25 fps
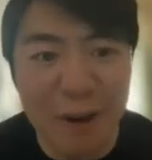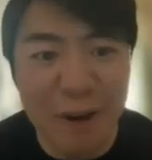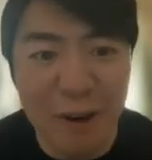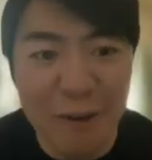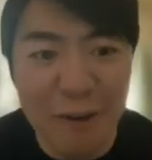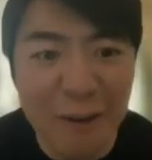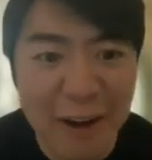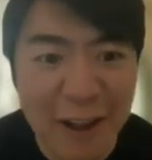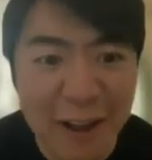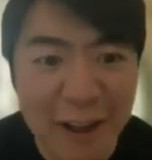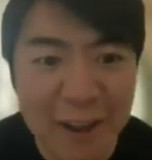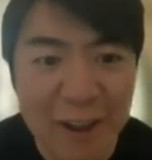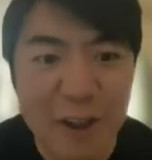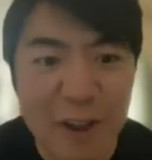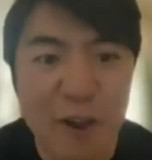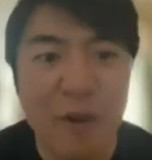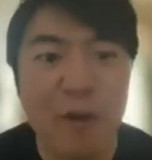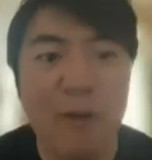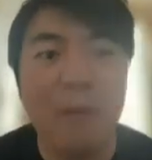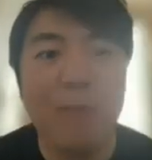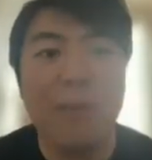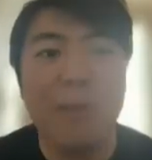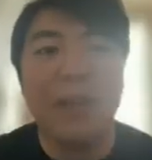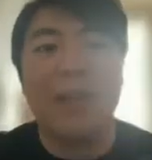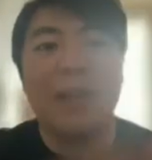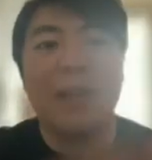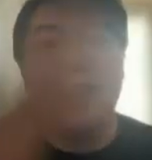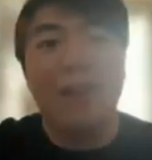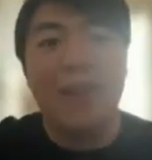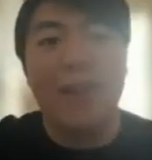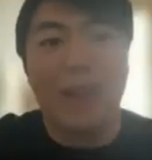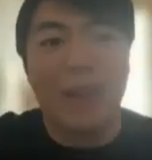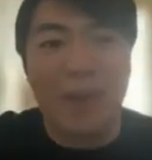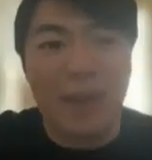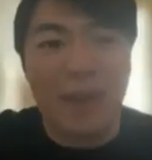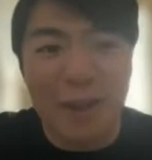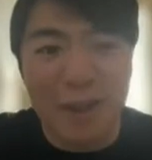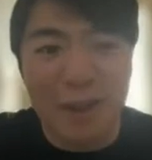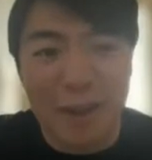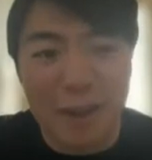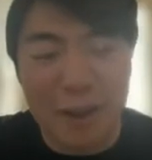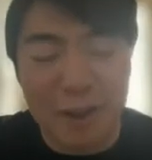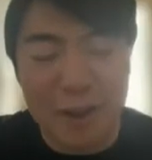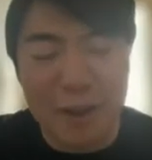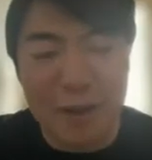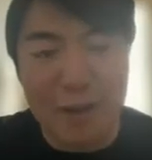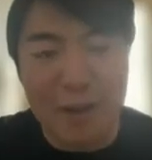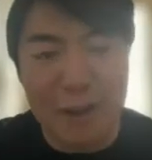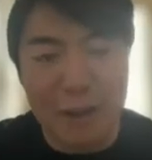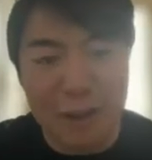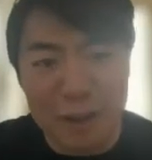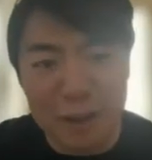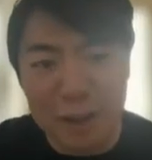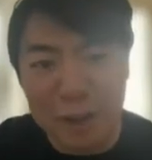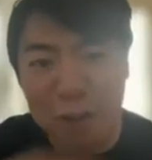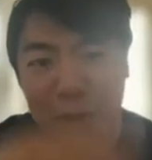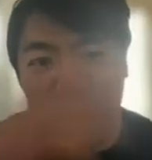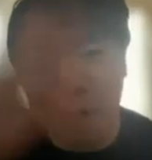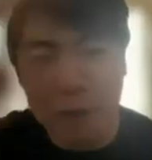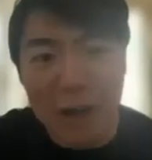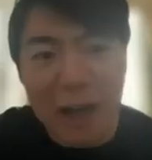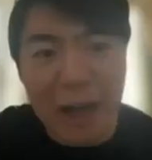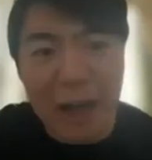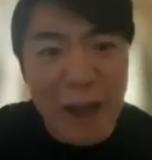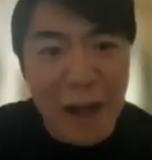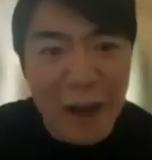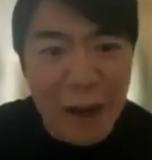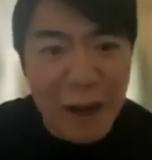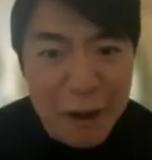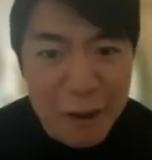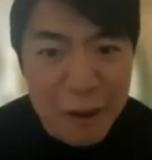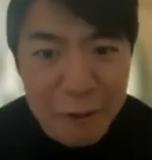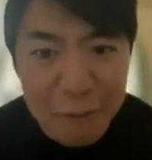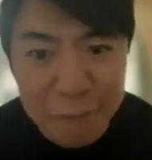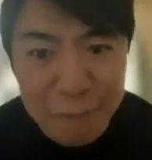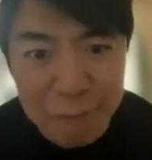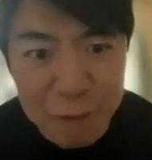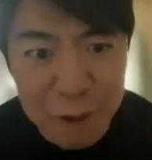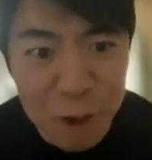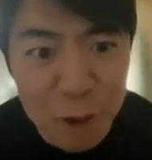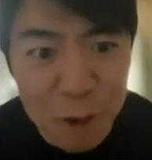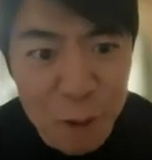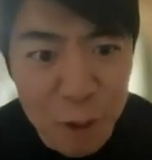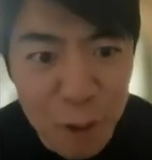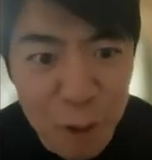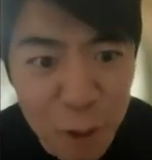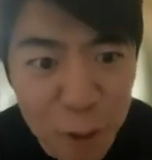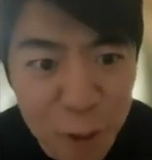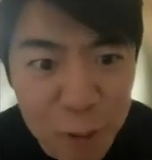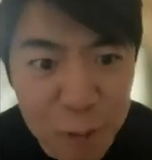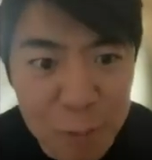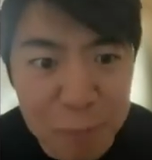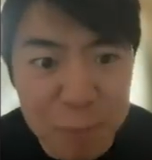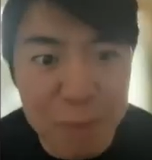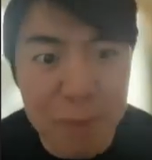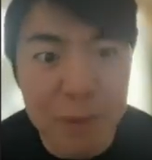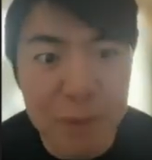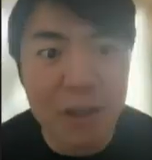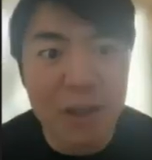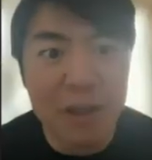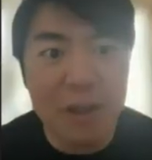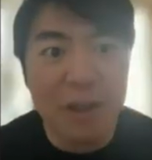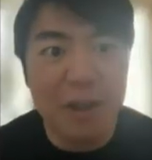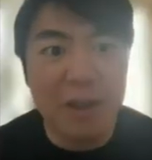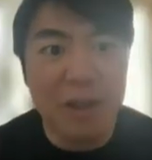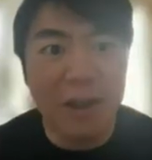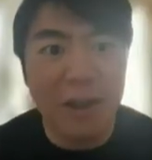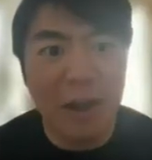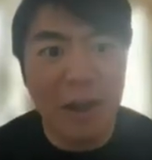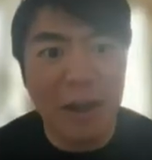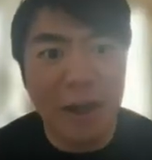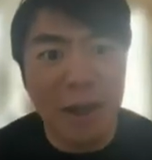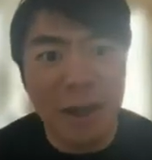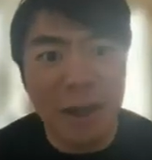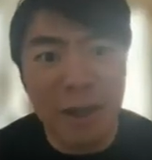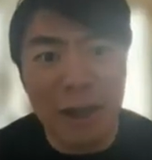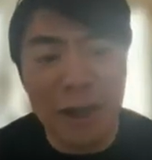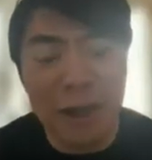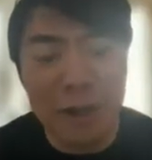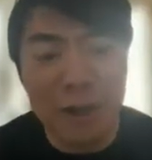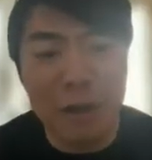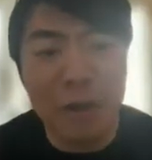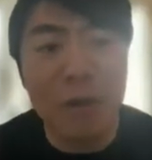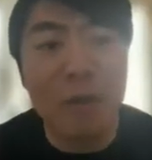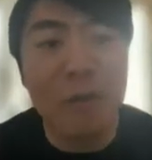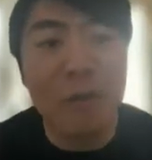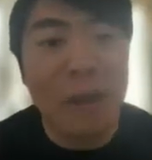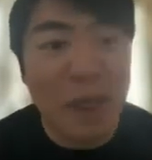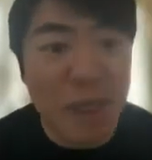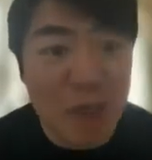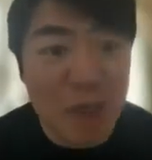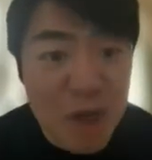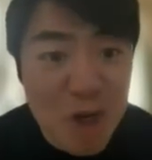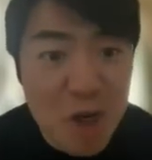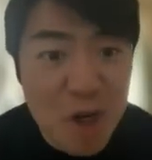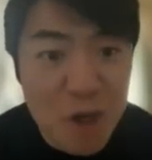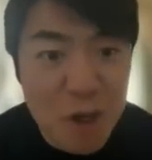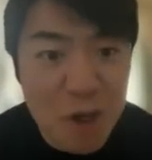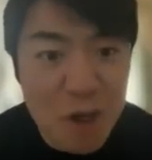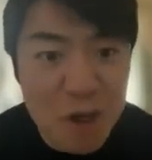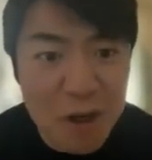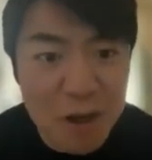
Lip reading: like a new beginning, new life, new hope, new wish